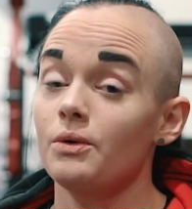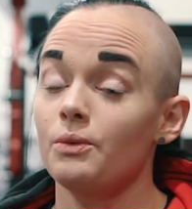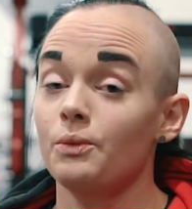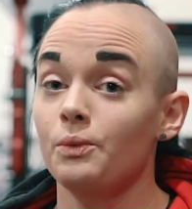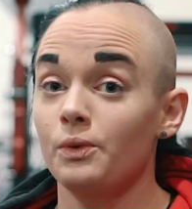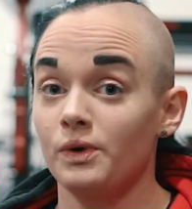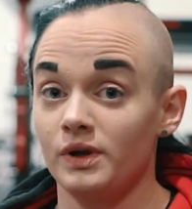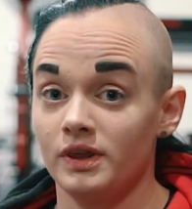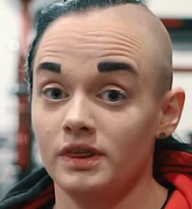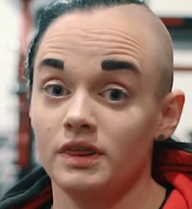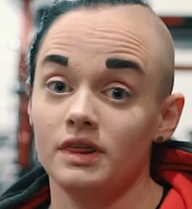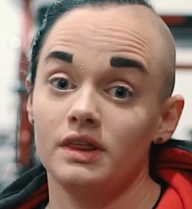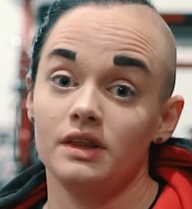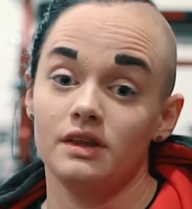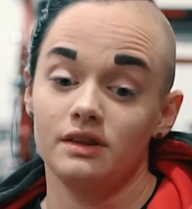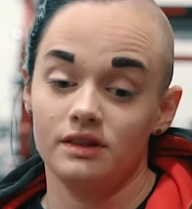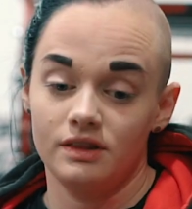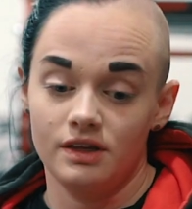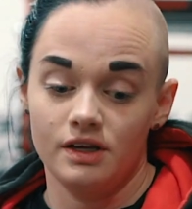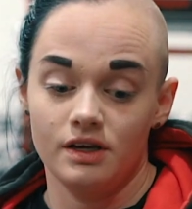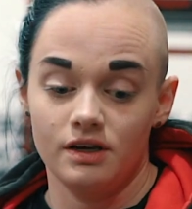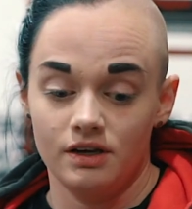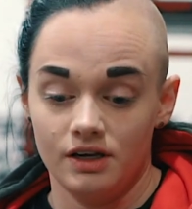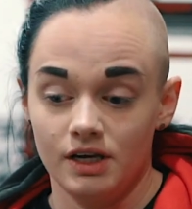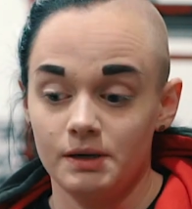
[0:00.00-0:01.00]
with
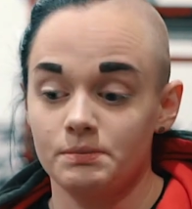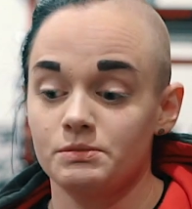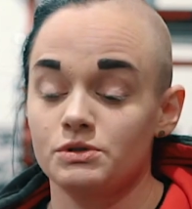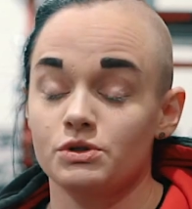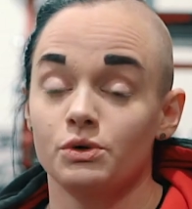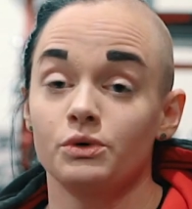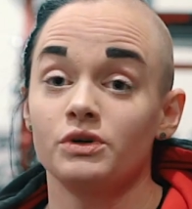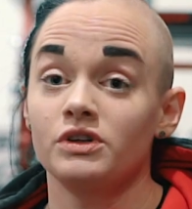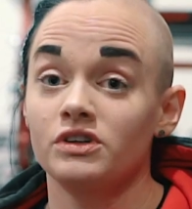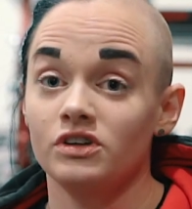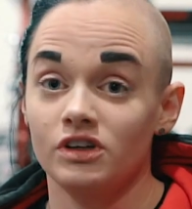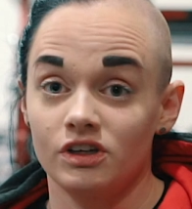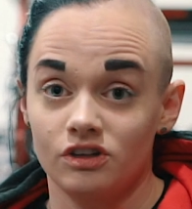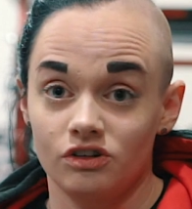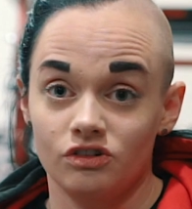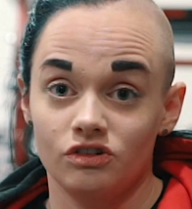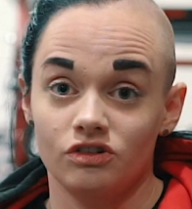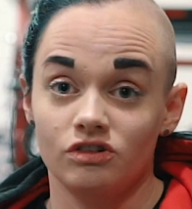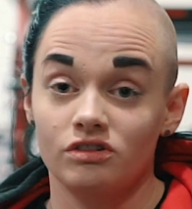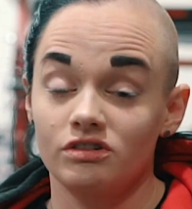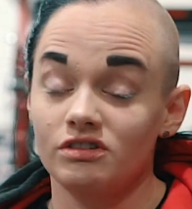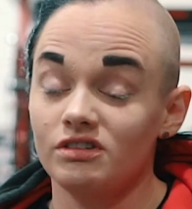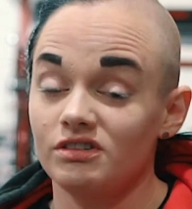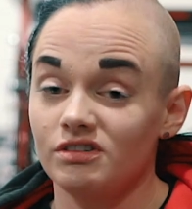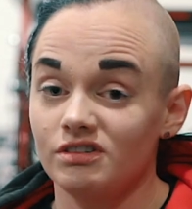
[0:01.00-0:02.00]
the hip joint.
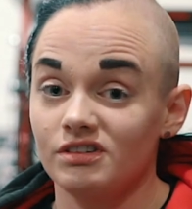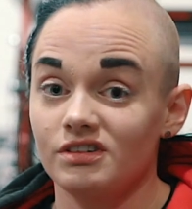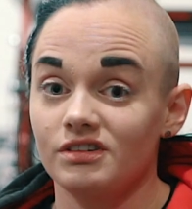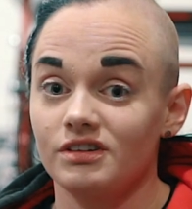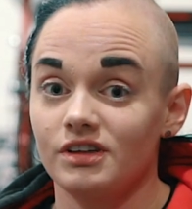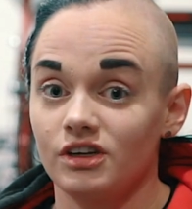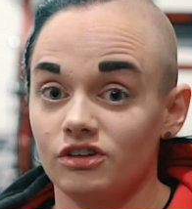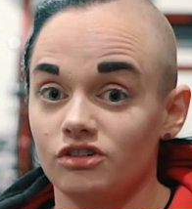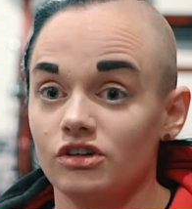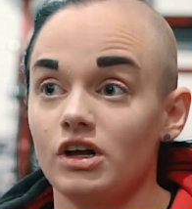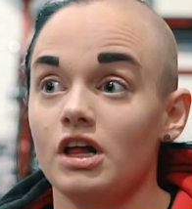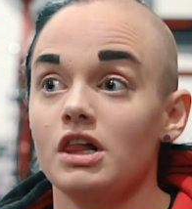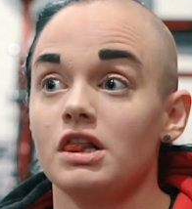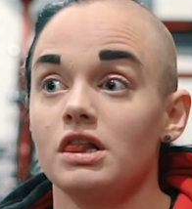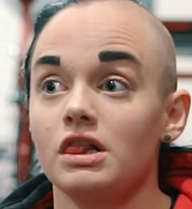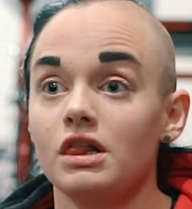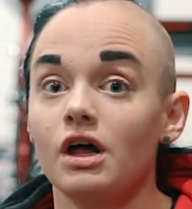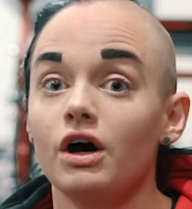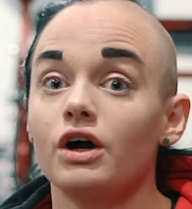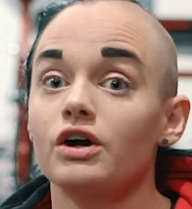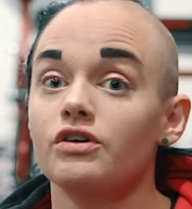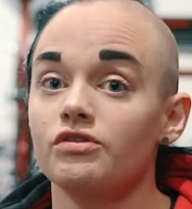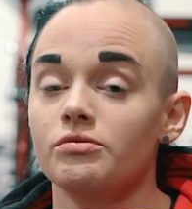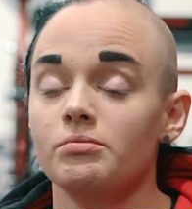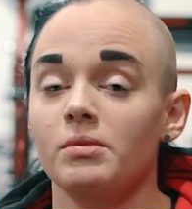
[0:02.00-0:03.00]
There's a
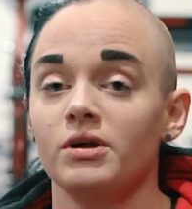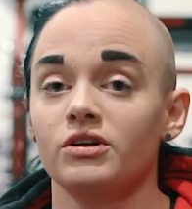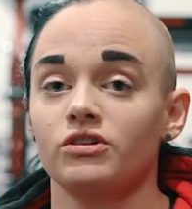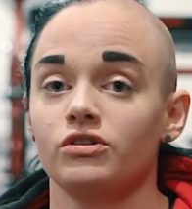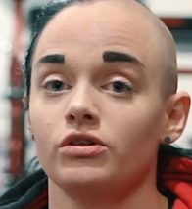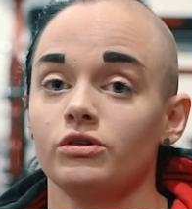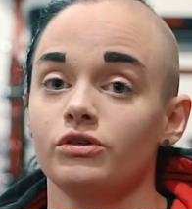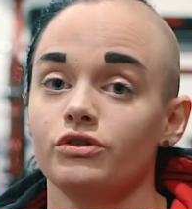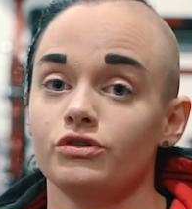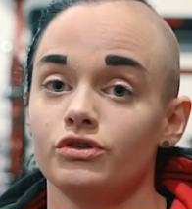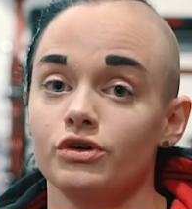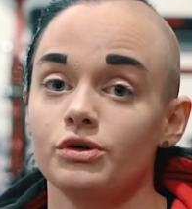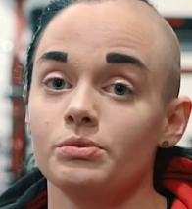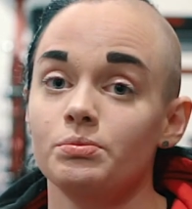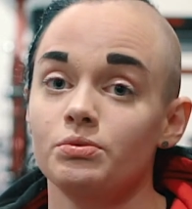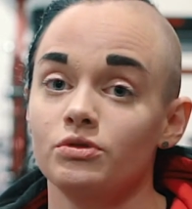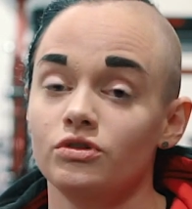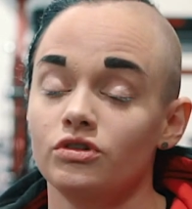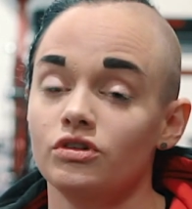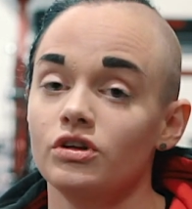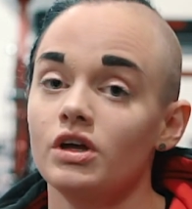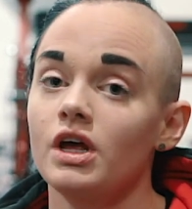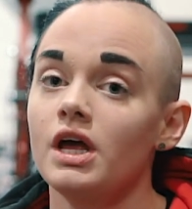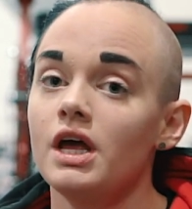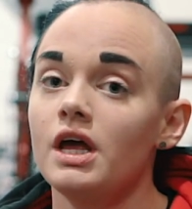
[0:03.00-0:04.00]
lot of muscle
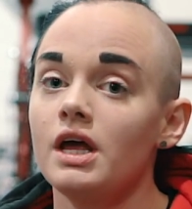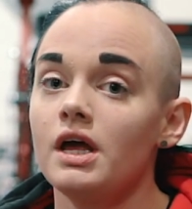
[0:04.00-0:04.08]
groups,